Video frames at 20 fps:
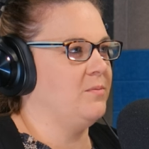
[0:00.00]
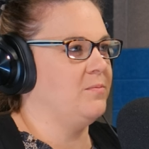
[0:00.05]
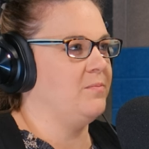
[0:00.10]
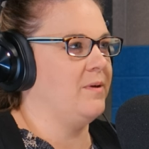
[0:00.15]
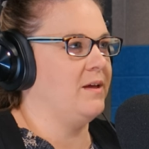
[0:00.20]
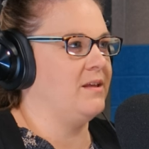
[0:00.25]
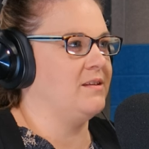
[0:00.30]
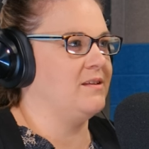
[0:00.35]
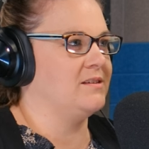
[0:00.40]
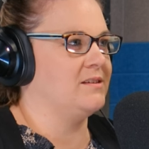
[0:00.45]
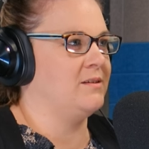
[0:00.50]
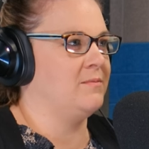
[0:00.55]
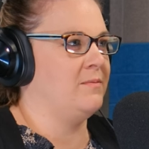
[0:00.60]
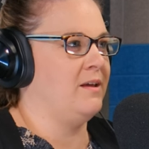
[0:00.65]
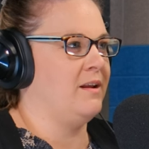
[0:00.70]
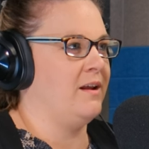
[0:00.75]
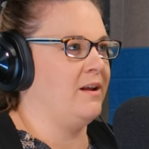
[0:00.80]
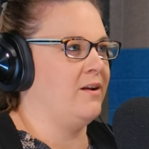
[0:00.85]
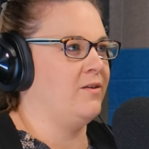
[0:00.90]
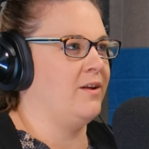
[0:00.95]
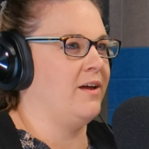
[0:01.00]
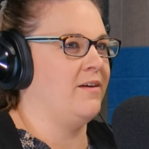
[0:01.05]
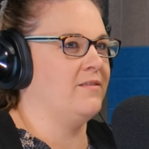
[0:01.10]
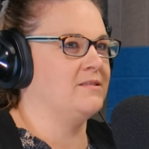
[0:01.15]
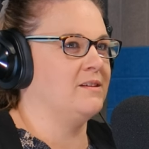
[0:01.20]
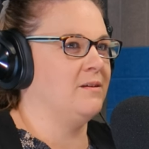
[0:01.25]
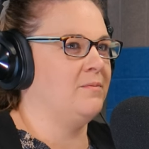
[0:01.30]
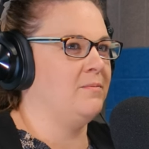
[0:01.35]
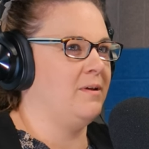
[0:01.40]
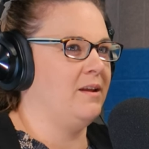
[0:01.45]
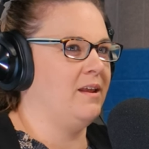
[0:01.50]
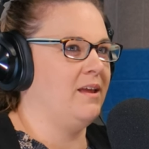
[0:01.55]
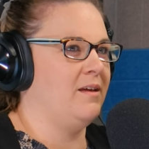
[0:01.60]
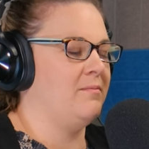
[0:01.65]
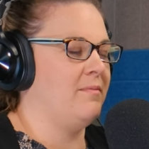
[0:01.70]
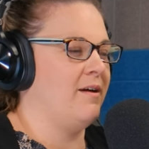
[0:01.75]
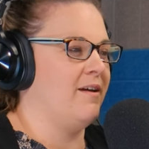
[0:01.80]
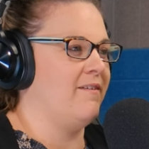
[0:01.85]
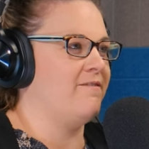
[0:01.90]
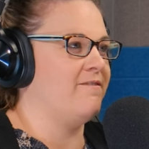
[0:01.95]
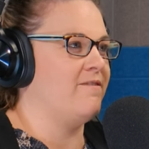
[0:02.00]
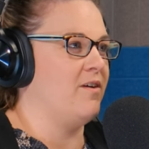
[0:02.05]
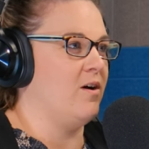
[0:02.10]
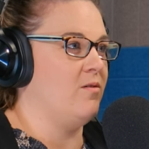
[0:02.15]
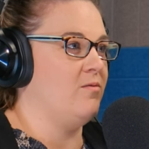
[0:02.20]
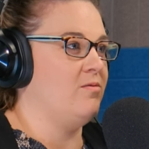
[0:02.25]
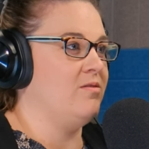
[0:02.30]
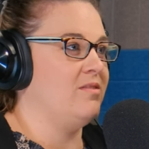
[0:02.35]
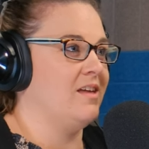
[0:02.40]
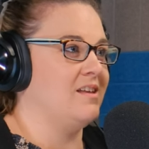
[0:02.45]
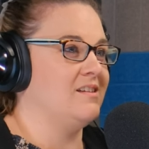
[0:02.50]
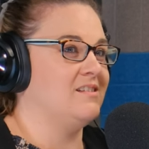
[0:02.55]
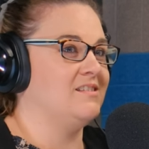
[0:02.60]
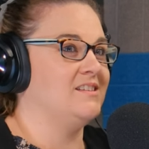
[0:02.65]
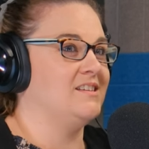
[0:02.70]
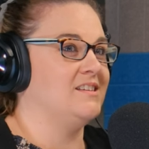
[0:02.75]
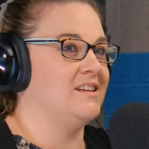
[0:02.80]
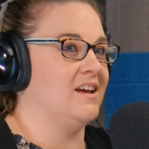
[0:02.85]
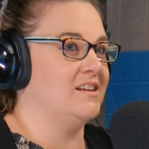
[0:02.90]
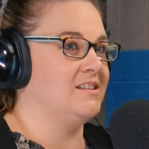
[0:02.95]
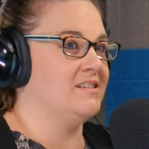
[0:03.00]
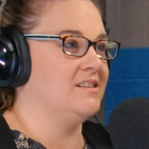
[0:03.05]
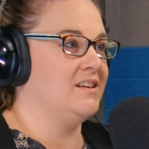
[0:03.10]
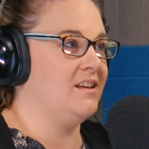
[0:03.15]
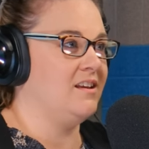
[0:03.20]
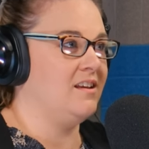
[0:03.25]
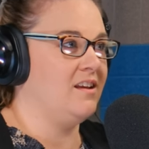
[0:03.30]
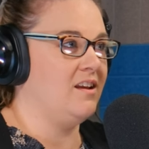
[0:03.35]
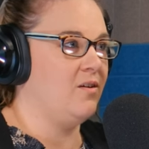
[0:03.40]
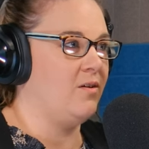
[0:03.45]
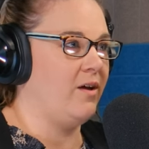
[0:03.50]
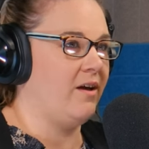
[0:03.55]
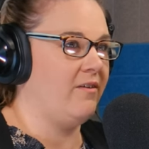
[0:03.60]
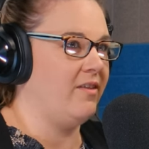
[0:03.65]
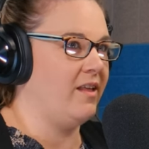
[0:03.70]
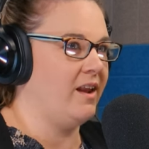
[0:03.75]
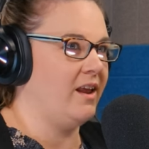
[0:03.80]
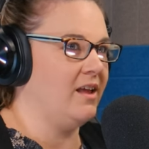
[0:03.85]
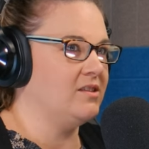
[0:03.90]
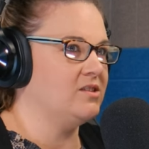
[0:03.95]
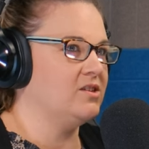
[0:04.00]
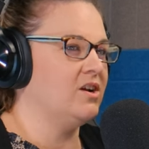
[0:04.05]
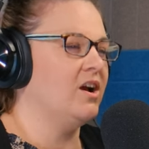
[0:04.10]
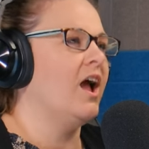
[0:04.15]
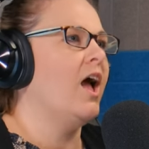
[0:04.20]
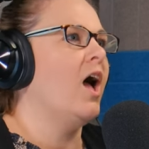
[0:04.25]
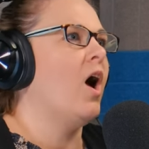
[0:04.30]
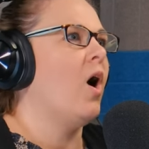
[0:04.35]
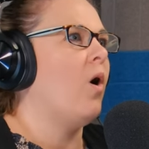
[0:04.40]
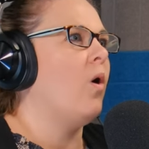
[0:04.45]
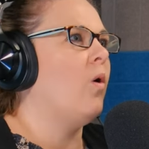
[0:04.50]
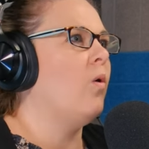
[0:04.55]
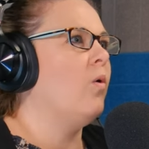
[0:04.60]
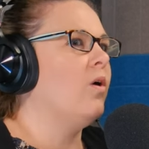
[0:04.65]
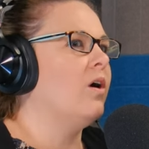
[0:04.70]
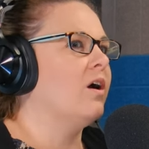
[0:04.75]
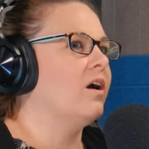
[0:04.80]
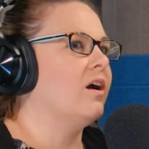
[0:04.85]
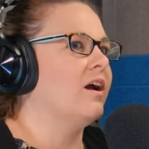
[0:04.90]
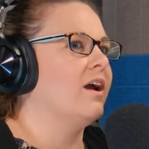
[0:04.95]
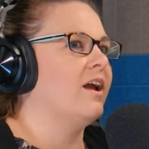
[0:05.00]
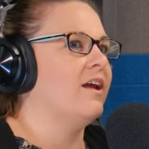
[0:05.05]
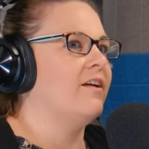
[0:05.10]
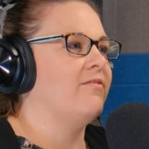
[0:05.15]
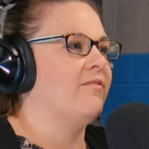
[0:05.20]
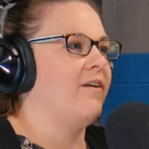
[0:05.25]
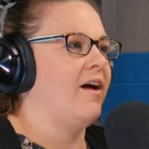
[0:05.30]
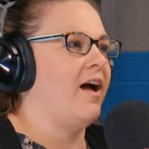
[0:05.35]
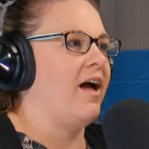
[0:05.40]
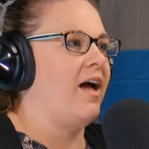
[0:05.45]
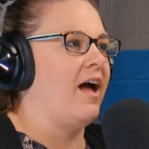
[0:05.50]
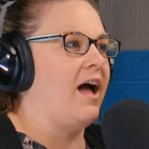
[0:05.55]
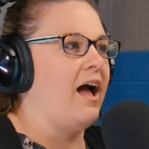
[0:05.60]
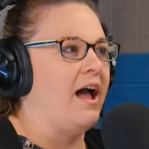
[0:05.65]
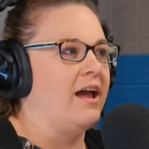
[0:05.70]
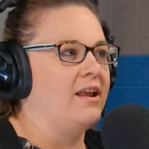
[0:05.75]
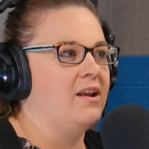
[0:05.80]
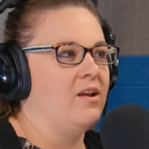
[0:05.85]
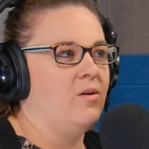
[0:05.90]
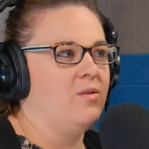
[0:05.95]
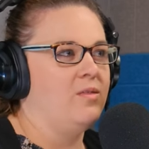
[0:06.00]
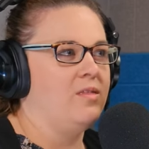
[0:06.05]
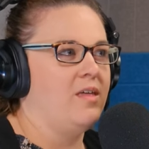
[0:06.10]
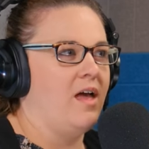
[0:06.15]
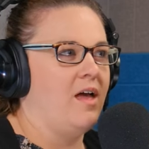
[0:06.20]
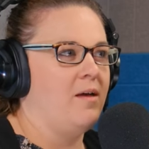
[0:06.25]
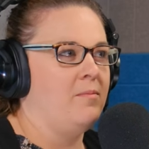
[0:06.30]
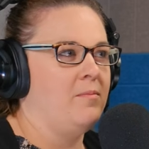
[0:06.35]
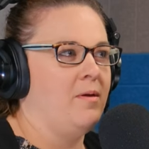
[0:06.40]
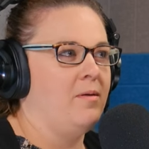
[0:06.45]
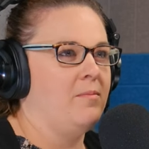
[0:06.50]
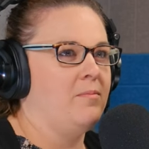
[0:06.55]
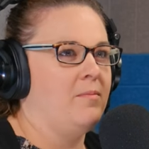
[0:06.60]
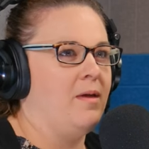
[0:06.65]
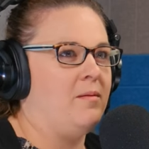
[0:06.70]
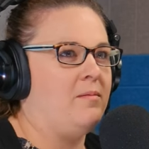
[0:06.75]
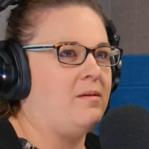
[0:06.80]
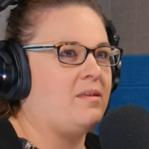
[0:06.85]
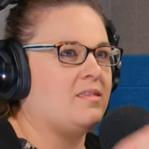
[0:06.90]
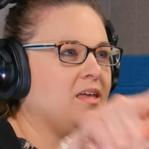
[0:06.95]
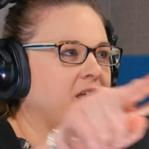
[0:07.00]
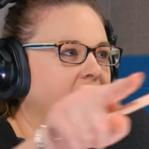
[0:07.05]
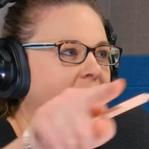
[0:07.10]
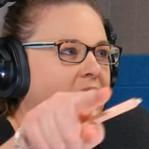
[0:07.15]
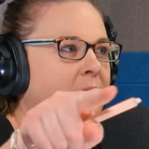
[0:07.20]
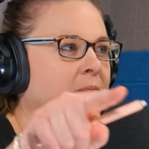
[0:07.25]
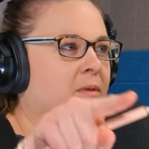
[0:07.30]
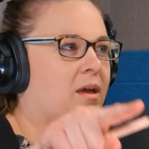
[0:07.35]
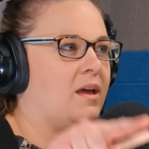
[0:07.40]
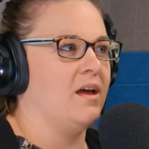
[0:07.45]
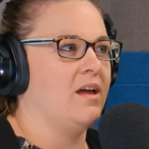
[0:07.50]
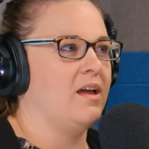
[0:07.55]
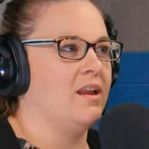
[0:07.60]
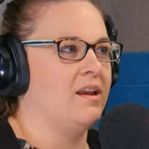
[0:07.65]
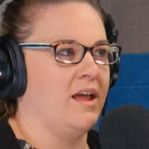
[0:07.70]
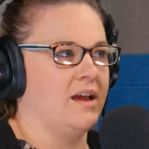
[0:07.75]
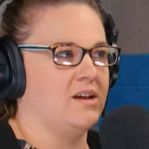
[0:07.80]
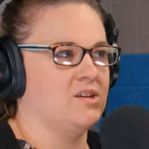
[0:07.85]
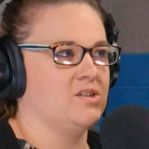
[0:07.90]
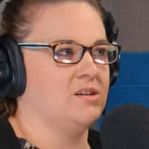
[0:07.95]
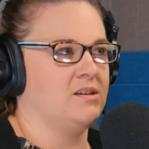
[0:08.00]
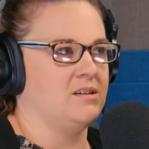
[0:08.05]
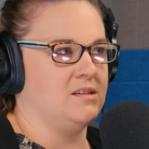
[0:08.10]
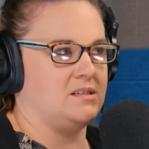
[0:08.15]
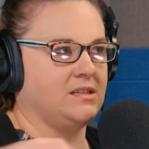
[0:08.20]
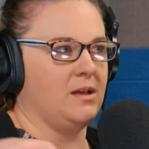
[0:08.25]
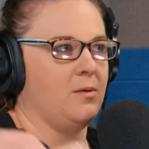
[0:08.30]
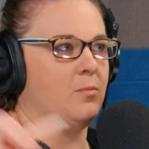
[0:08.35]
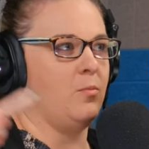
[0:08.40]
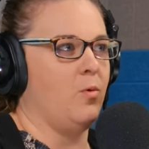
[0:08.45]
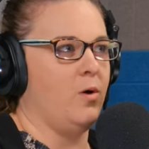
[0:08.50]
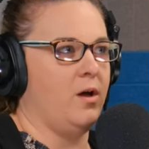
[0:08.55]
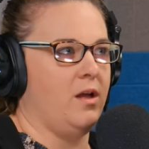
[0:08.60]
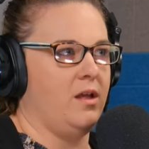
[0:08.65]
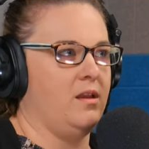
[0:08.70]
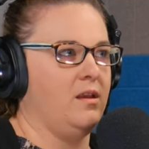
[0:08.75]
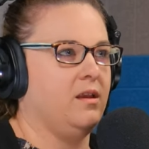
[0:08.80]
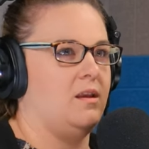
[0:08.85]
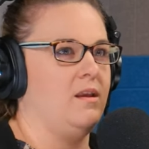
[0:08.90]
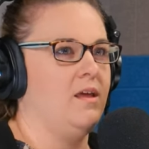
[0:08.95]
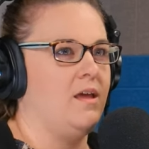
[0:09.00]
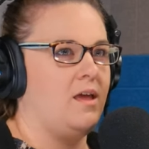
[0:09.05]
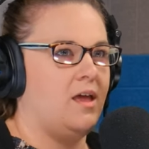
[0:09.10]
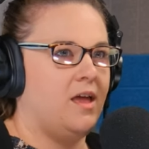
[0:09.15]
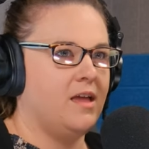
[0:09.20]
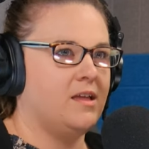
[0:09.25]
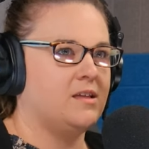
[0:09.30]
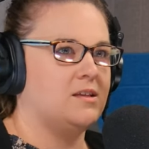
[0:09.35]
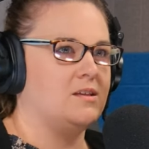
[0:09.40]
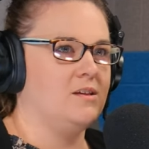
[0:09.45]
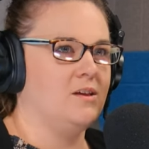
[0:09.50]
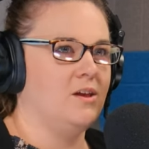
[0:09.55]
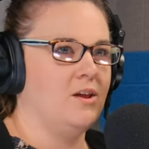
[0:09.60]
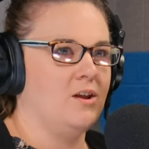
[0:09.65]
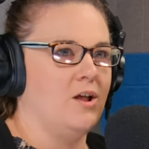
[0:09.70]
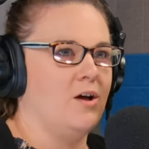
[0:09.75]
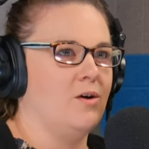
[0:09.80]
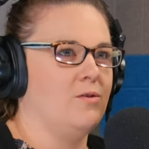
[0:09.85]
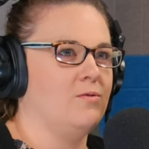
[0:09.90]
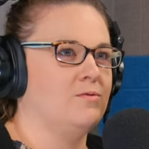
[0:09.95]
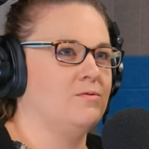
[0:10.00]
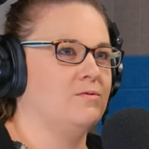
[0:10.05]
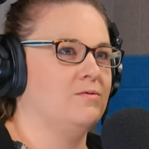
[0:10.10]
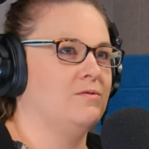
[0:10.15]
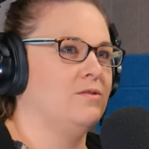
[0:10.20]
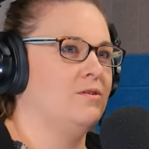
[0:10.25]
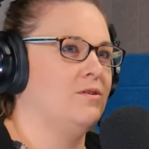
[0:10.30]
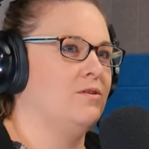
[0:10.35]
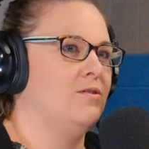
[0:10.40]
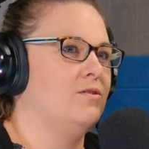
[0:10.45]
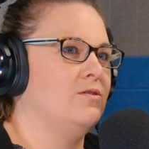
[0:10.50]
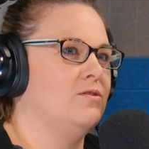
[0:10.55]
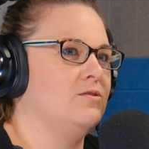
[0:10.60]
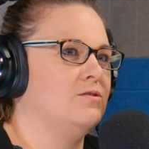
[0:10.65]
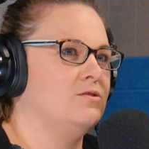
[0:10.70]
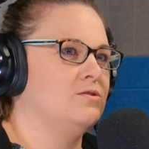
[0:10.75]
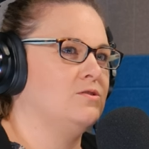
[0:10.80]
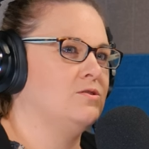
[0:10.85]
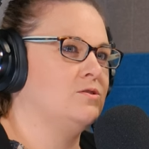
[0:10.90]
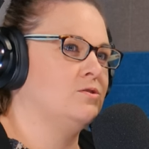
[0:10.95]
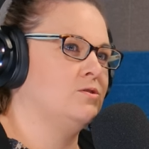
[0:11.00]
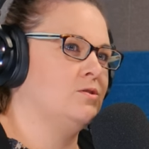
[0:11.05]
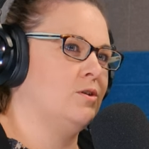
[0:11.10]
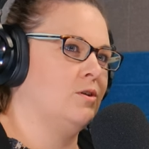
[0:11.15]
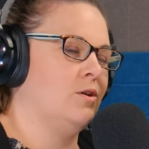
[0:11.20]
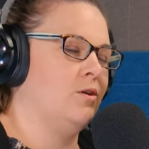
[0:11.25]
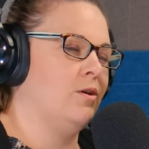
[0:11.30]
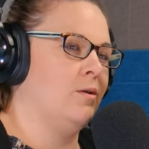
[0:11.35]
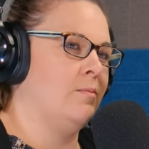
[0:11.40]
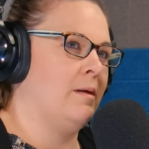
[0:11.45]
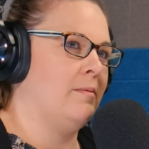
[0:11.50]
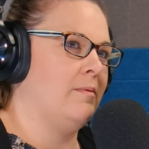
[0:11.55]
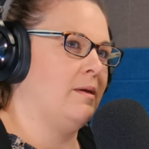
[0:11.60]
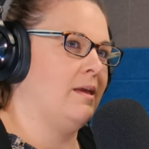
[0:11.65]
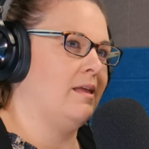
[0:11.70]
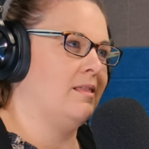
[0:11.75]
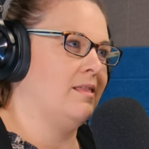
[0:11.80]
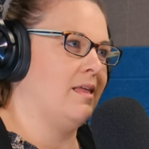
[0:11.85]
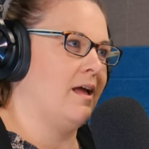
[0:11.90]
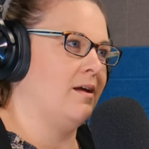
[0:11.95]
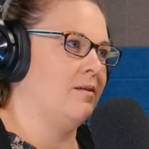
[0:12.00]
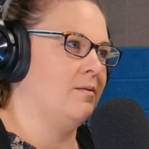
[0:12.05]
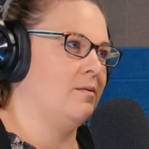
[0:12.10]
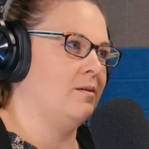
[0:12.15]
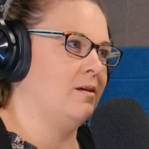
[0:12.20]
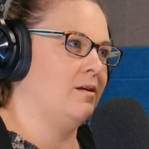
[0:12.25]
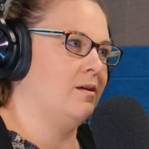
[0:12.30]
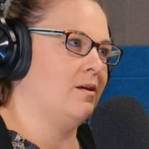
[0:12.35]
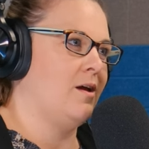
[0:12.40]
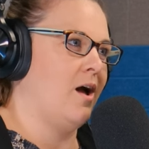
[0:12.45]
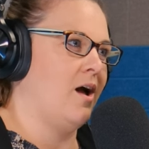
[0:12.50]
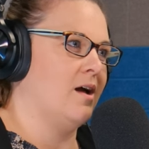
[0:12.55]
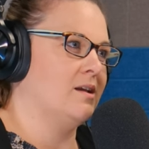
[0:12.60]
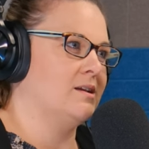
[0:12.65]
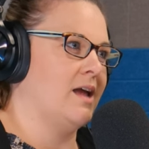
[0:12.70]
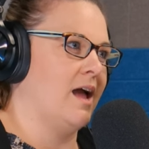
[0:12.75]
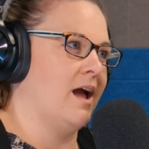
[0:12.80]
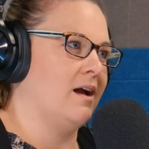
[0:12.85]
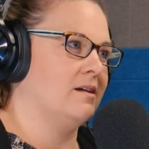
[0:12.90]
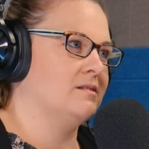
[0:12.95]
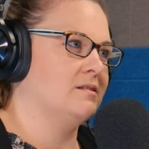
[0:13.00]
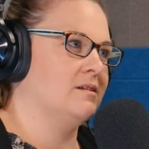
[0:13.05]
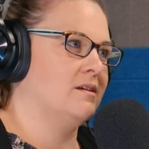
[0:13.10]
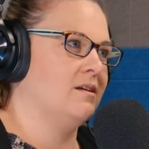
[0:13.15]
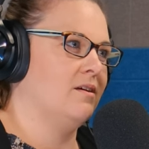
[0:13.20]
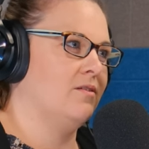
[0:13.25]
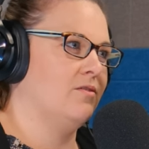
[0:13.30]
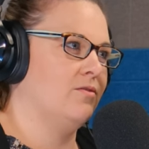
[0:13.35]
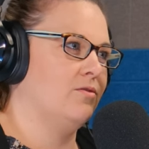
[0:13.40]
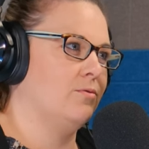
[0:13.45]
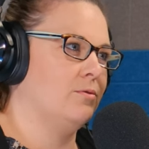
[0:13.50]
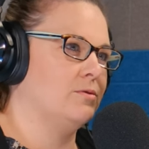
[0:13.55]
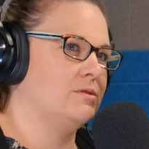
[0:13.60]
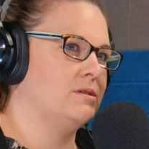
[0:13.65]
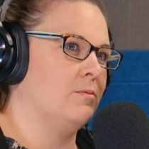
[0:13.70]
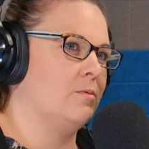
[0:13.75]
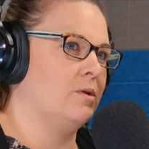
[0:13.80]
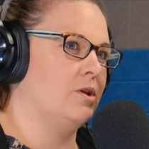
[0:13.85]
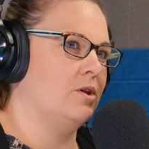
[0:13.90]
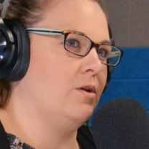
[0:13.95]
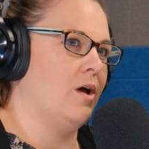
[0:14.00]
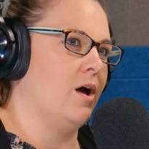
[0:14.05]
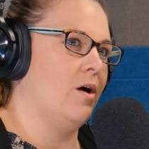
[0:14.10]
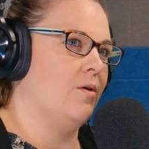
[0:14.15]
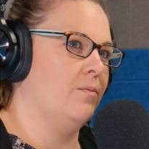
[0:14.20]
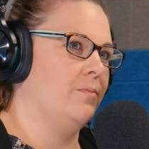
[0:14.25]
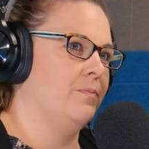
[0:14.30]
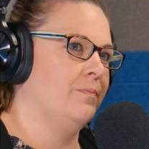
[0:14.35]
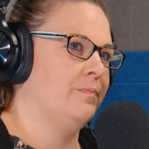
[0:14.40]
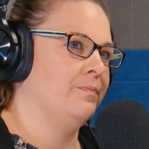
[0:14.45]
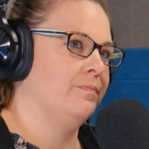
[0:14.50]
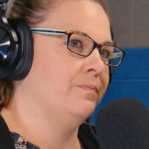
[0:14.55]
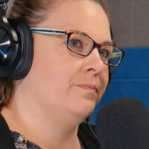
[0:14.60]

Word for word: but it doesn't mean I don't have somebody in my phone that doesn't have that answer. Or if I know them, maybe they can make a connection to someone. You know, so you can maybe get that contact through someone you know. What